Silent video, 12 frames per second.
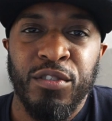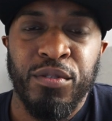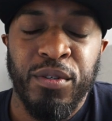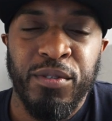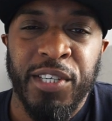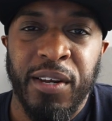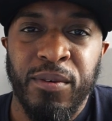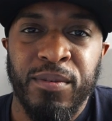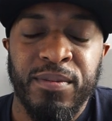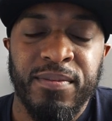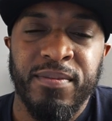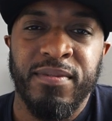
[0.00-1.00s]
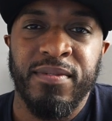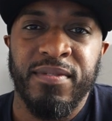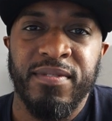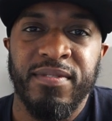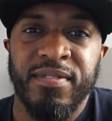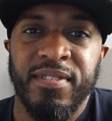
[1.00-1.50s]
a YouTube channel
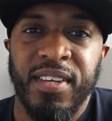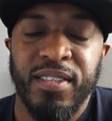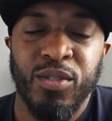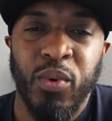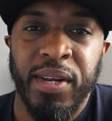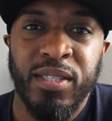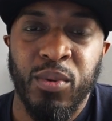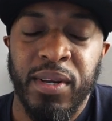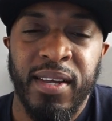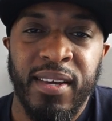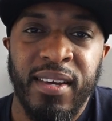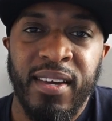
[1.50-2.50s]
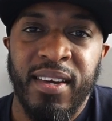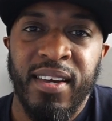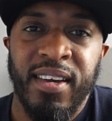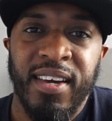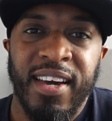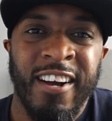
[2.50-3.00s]
in 2020
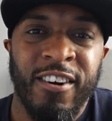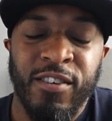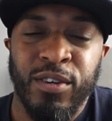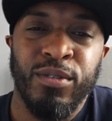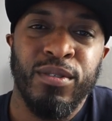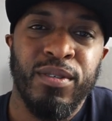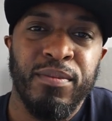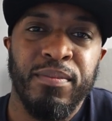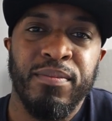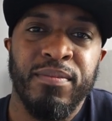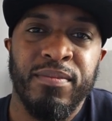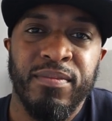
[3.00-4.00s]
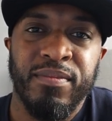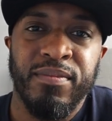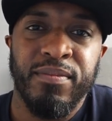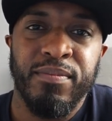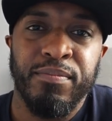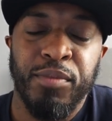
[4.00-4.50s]
and grow
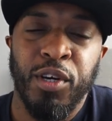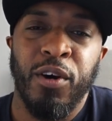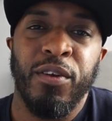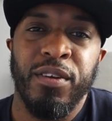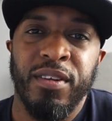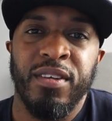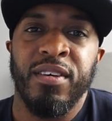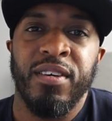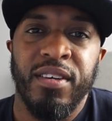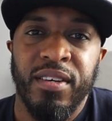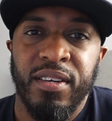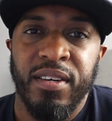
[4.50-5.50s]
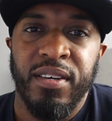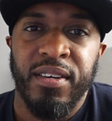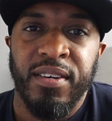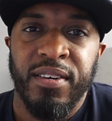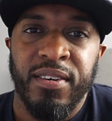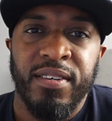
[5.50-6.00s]
beyond.
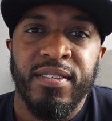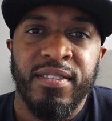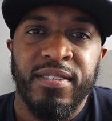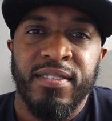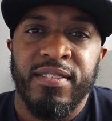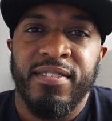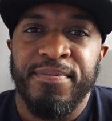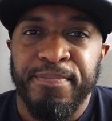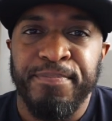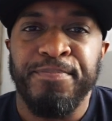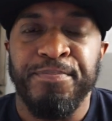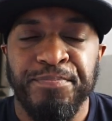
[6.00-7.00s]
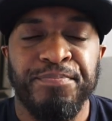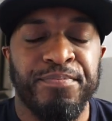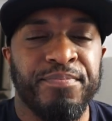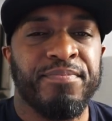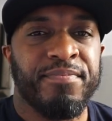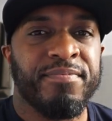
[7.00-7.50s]
What's going on?
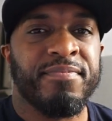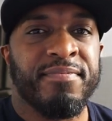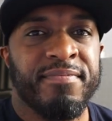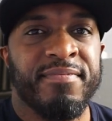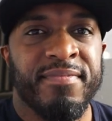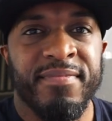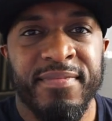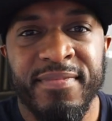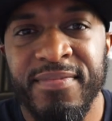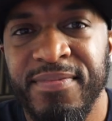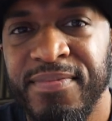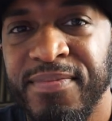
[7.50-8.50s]
It's Casey. Welcome back to